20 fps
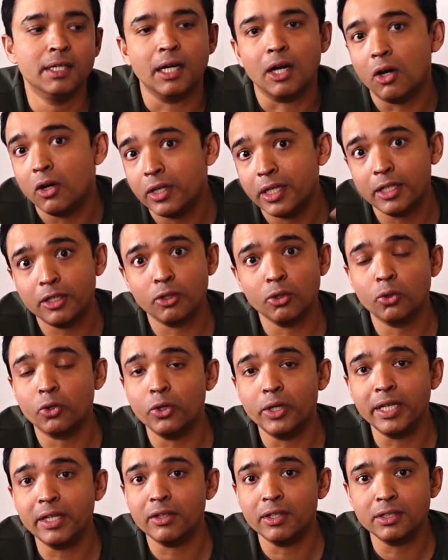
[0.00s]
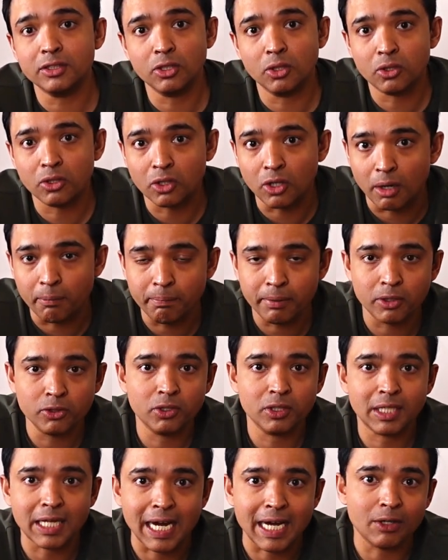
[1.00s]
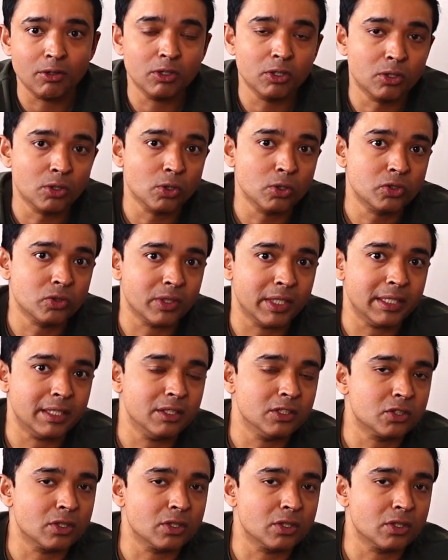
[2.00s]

Or you could increase your compounded annual growth rate.